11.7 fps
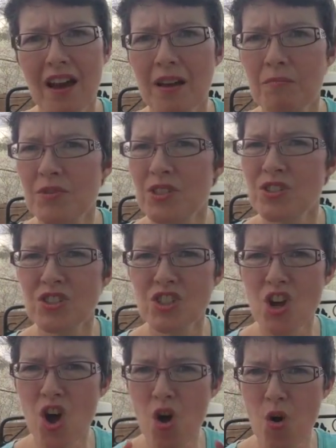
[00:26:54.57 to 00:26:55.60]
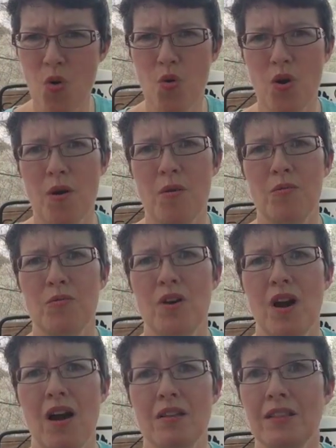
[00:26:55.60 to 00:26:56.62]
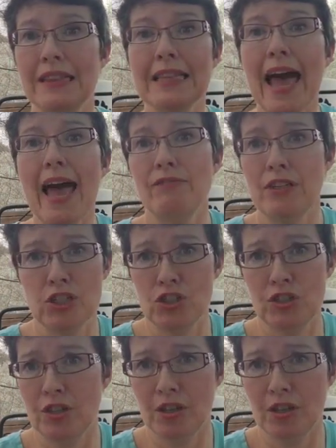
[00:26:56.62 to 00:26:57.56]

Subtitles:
I'm so lavished.